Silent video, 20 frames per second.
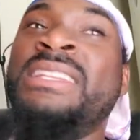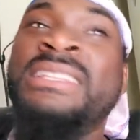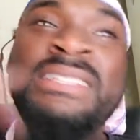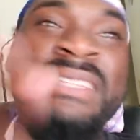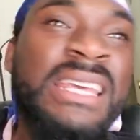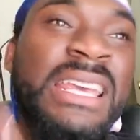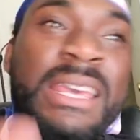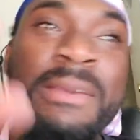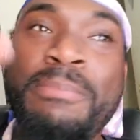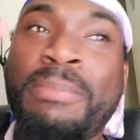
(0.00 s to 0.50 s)

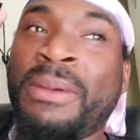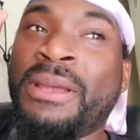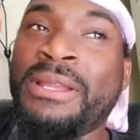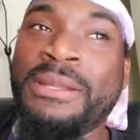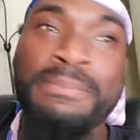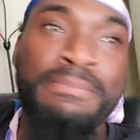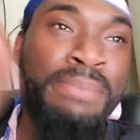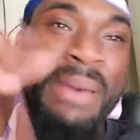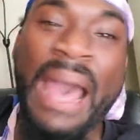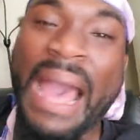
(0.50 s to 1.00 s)
and deep
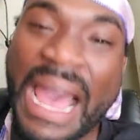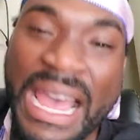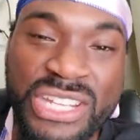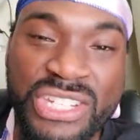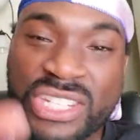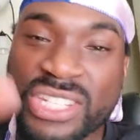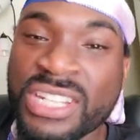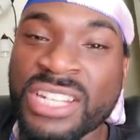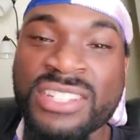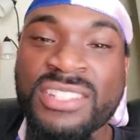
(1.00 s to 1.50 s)
and
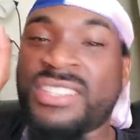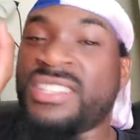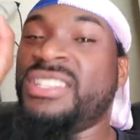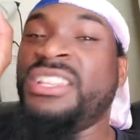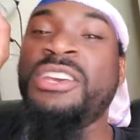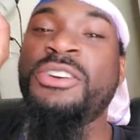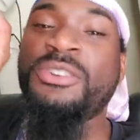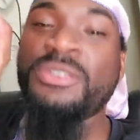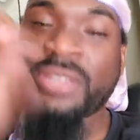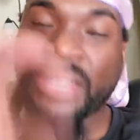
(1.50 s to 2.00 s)
passion and
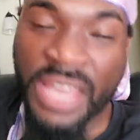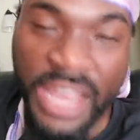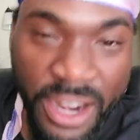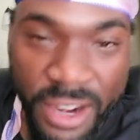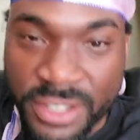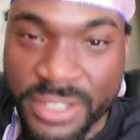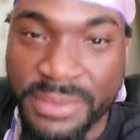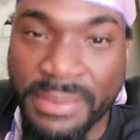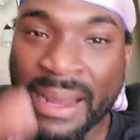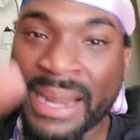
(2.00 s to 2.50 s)
still
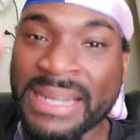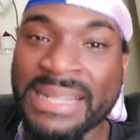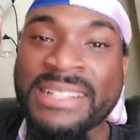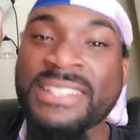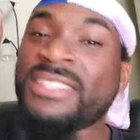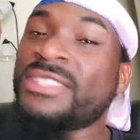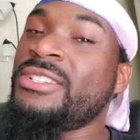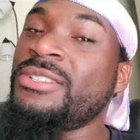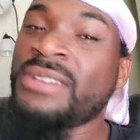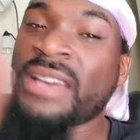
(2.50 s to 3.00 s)
cares about it
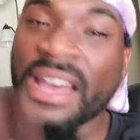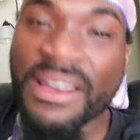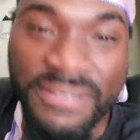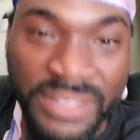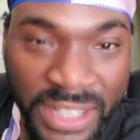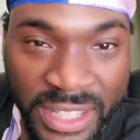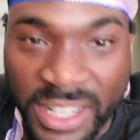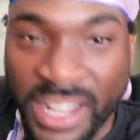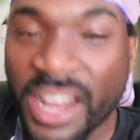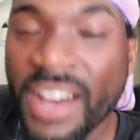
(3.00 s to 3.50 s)
and still
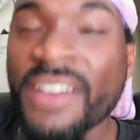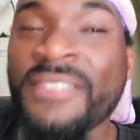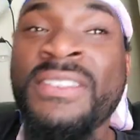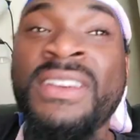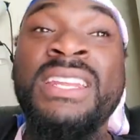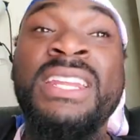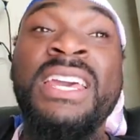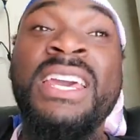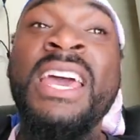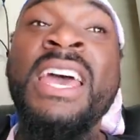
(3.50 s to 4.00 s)
have the love
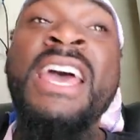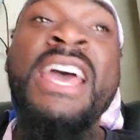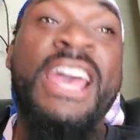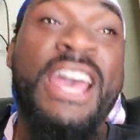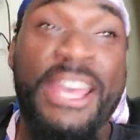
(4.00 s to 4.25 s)
in it.